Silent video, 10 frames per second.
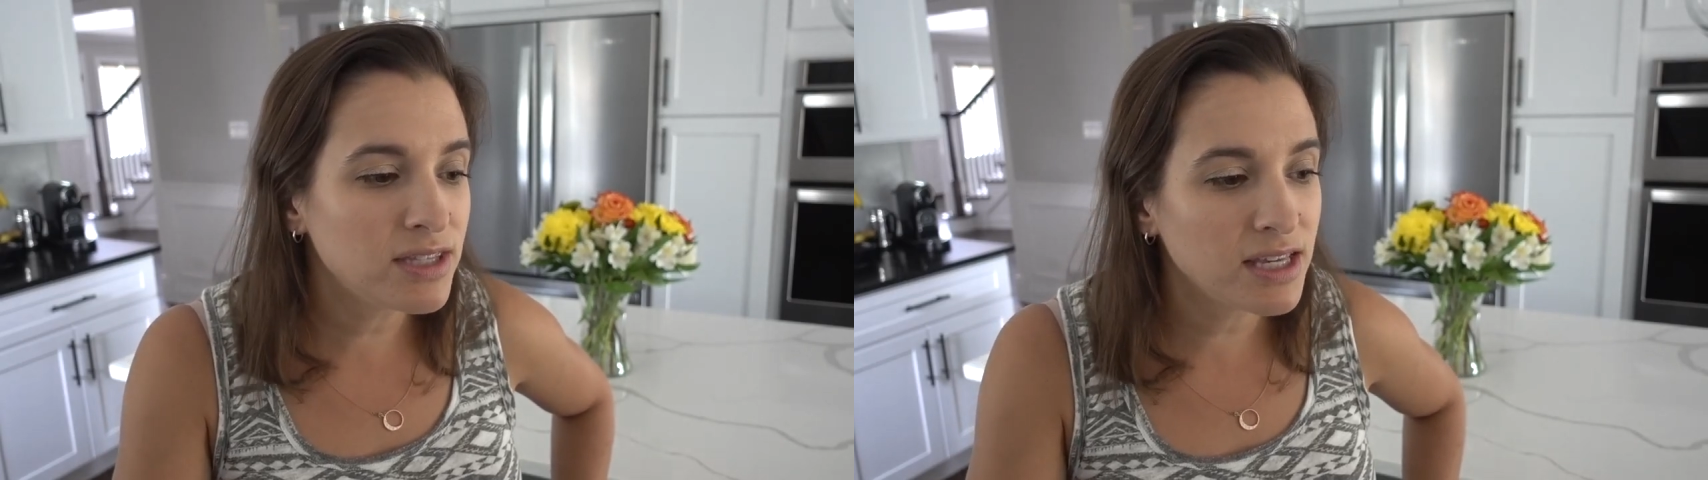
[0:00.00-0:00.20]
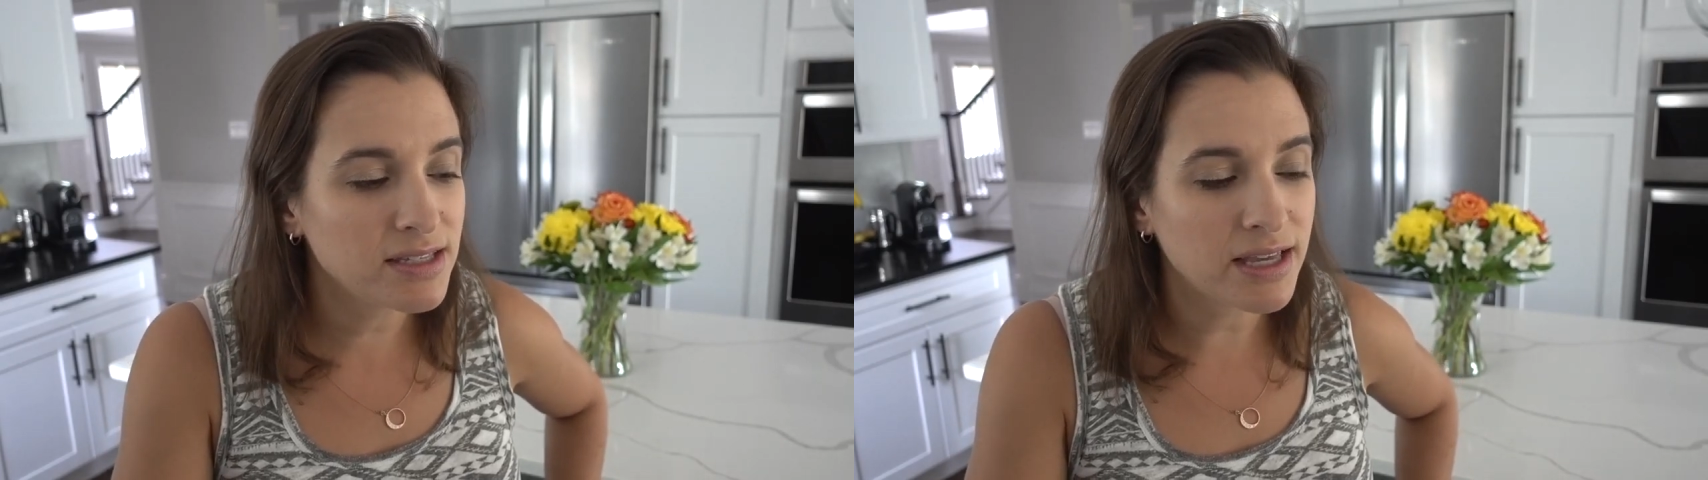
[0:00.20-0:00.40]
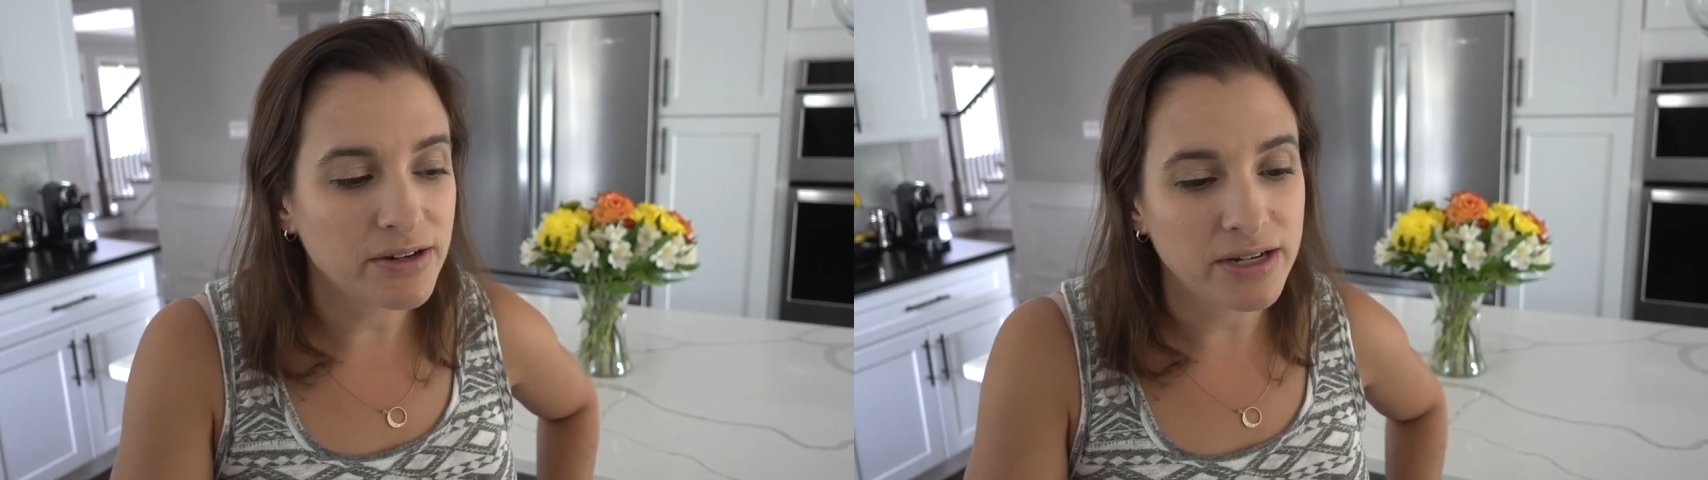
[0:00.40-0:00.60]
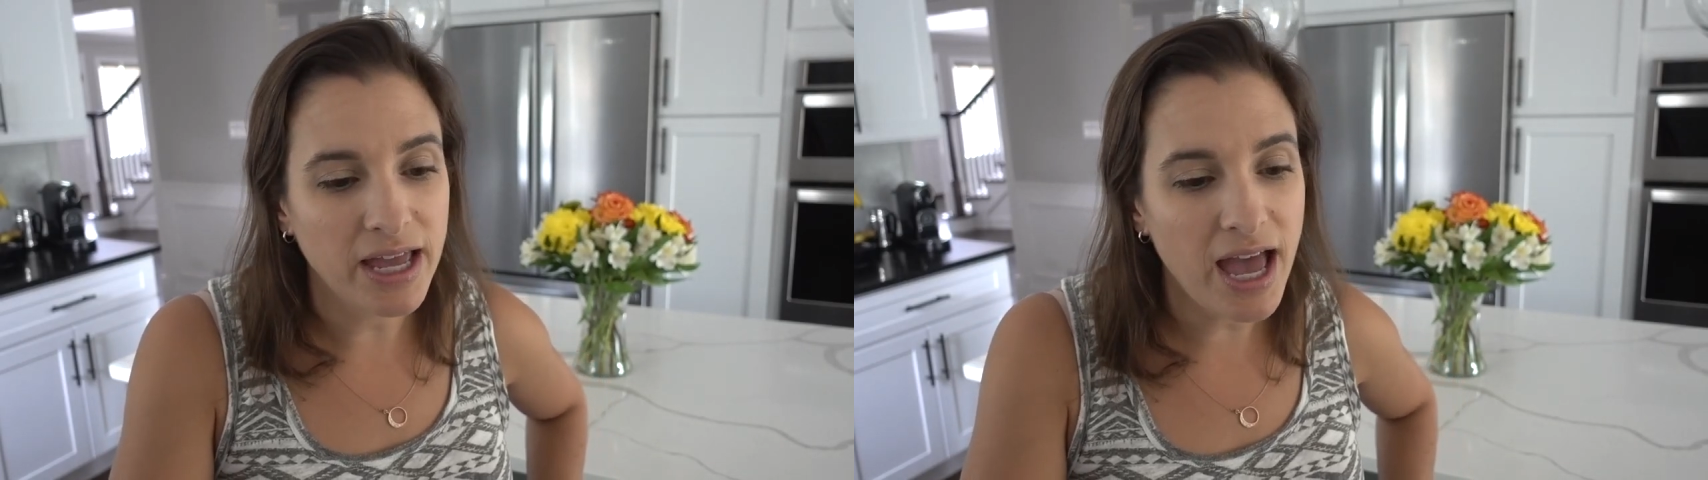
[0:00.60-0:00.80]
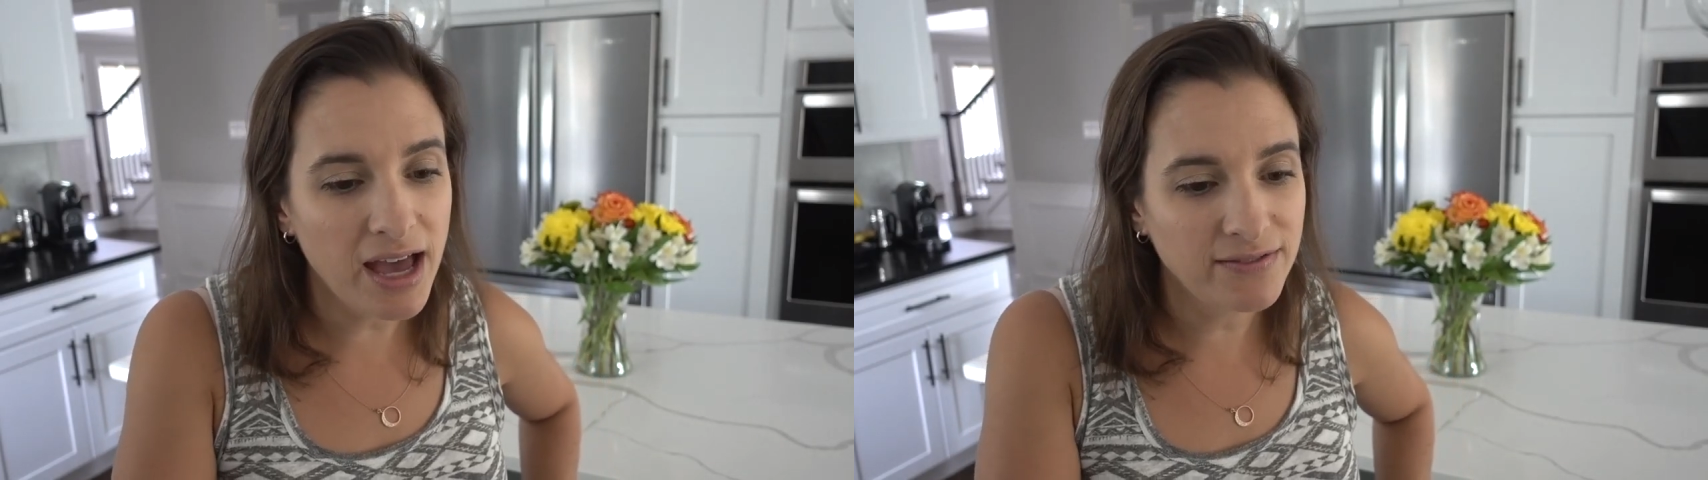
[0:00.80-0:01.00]
things I already
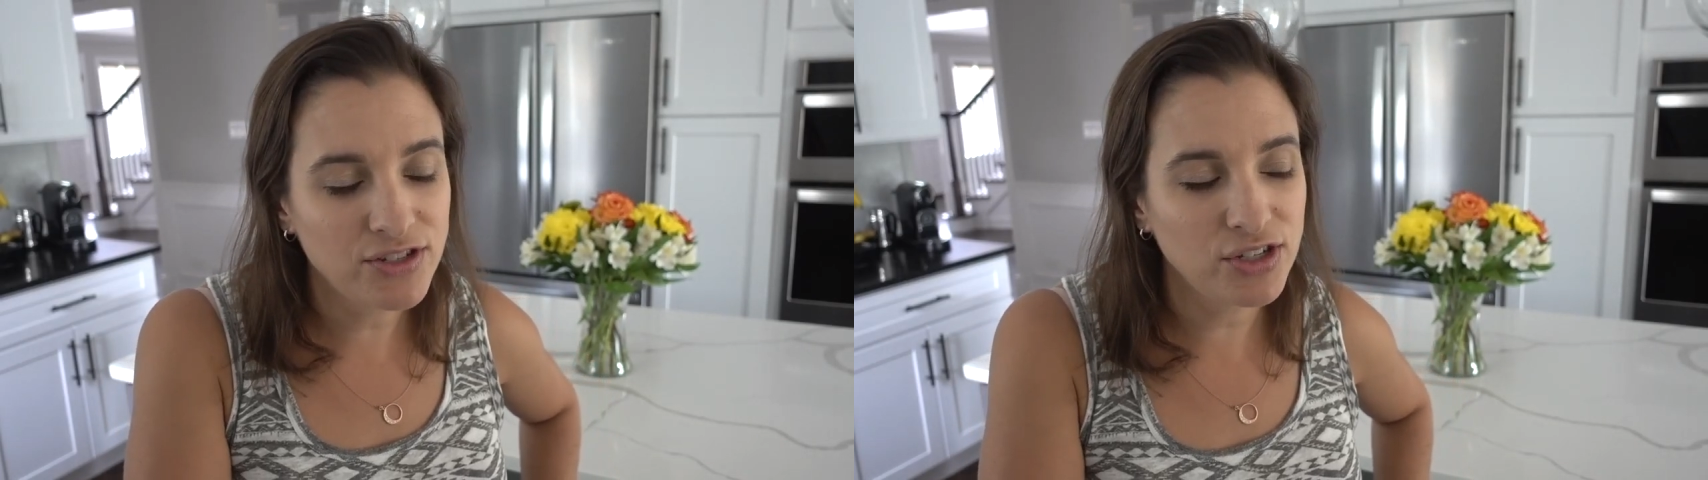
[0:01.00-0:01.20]
have